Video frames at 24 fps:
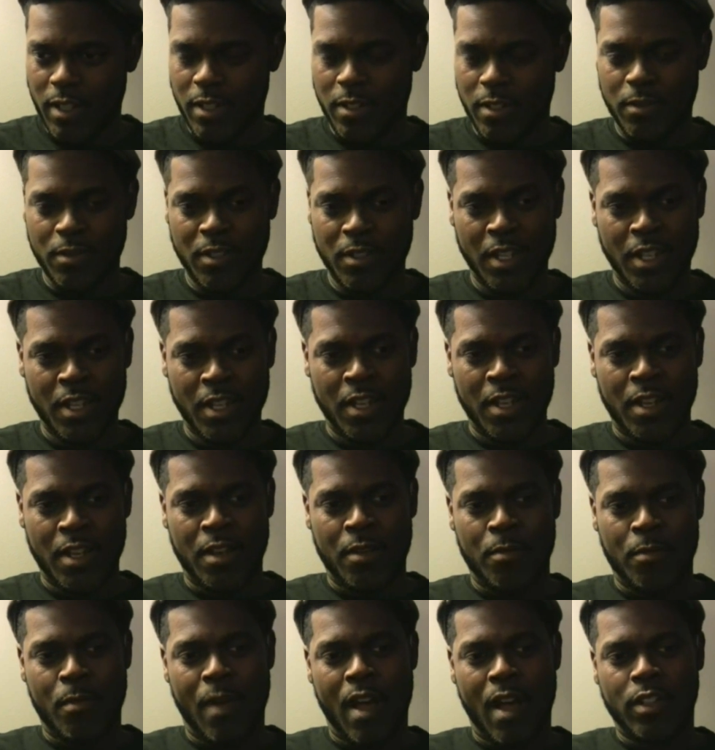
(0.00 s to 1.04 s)
And
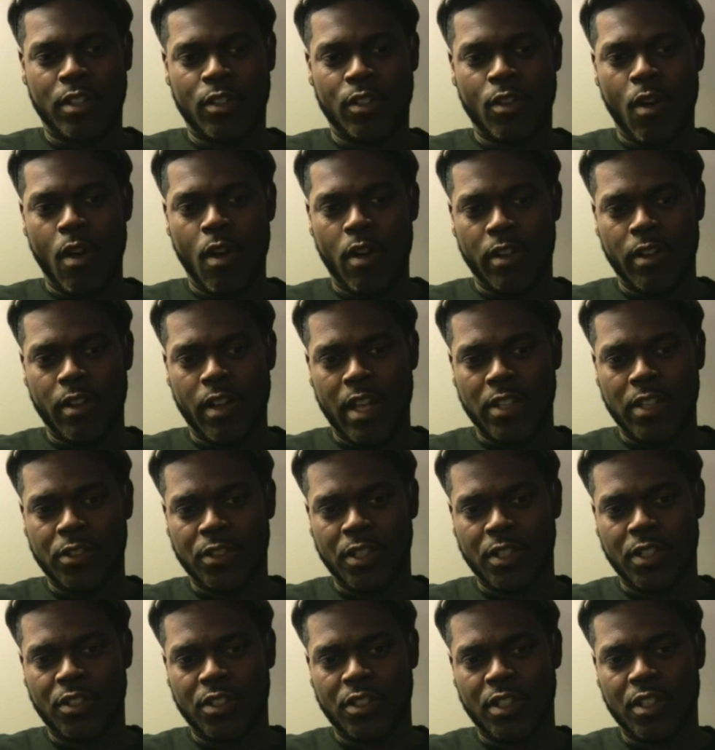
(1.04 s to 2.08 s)
my daughter, at
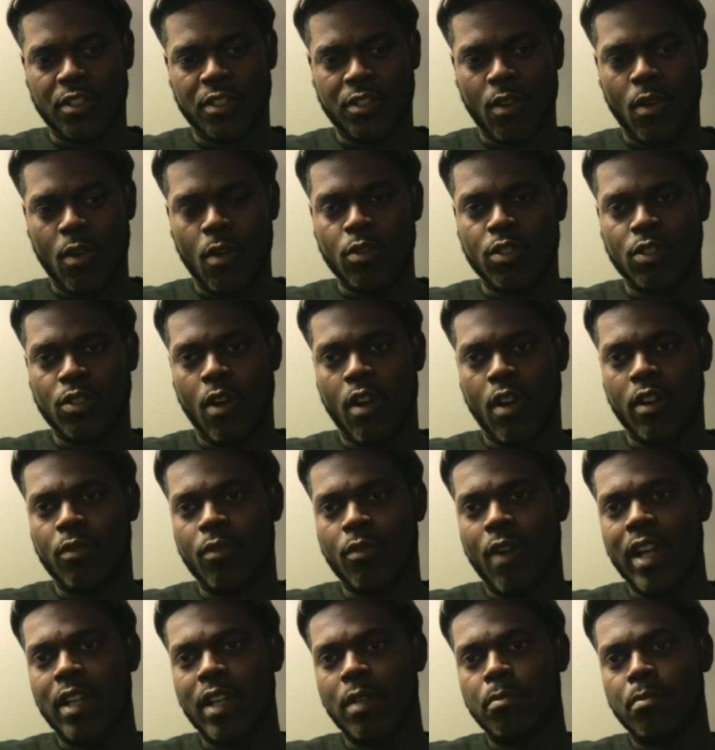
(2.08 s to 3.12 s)
6 years old, started
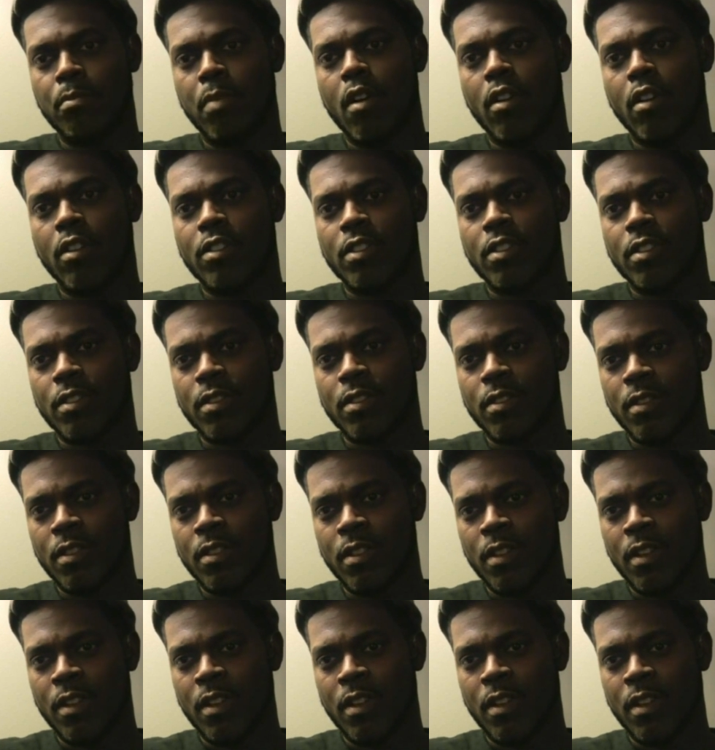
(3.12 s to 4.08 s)
writing books.